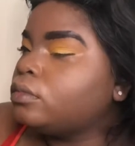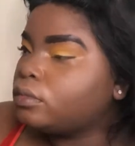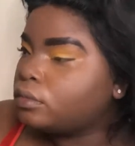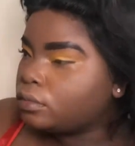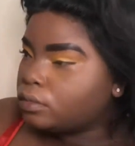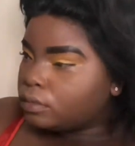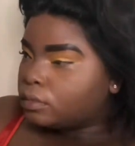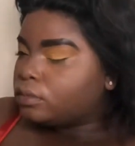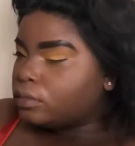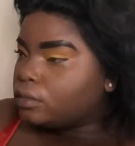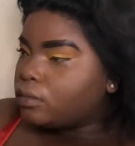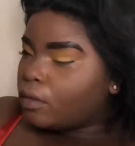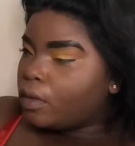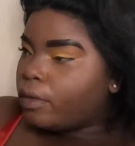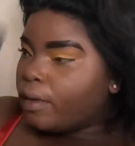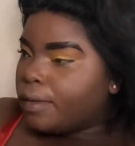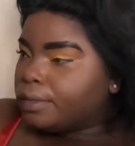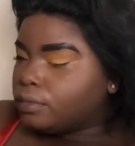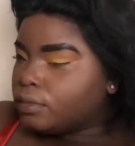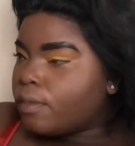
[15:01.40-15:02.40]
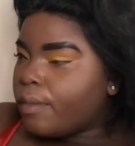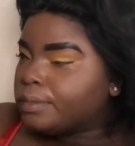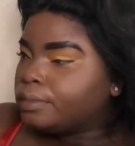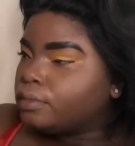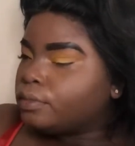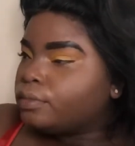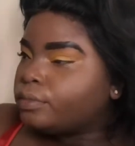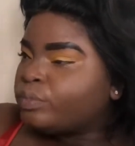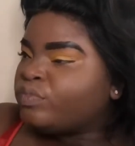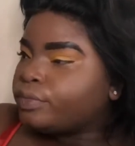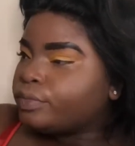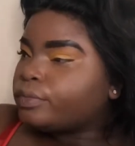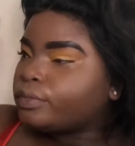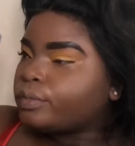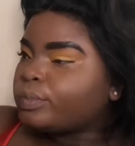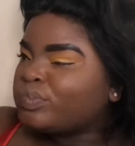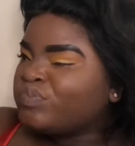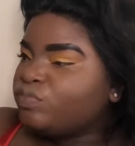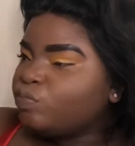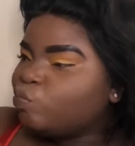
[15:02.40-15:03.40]
my eye. And
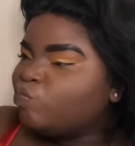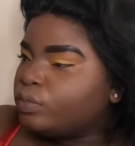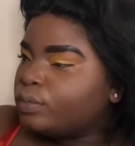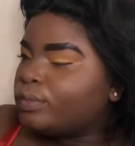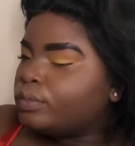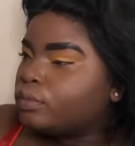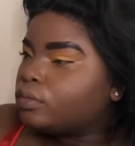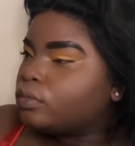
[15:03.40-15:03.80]
I